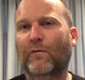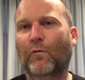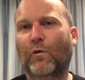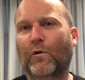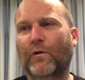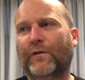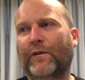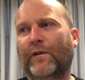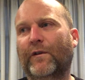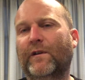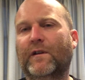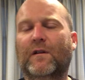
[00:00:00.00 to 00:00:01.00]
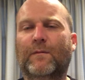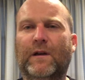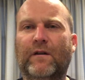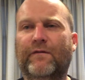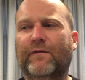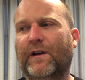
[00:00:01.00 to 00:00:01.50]
water, you could be
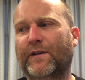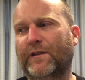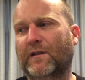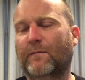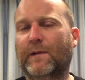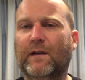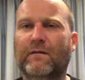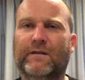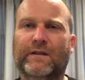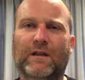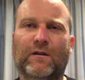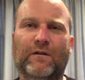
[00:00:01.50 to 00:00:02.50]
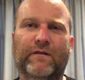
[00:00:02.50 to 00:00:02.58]
going fast, you could be going slow.